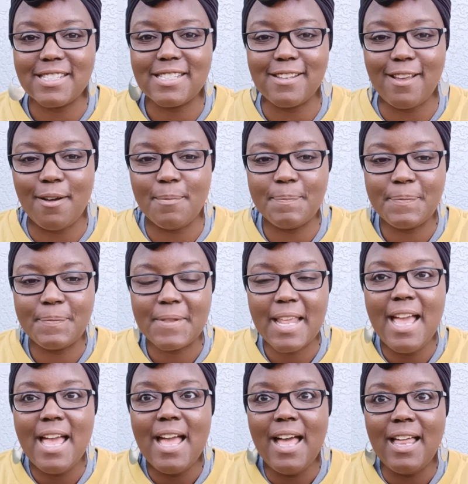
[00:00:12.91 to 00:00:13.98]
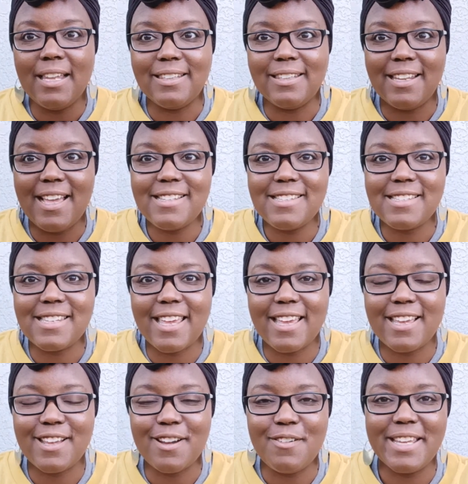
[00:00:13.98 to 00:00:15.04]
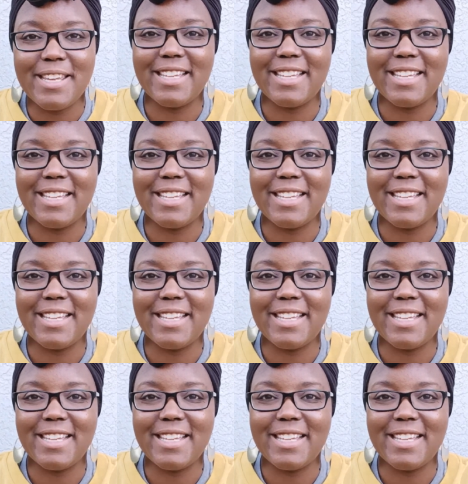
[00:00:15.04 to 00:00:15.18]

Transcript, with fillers: So let's get going.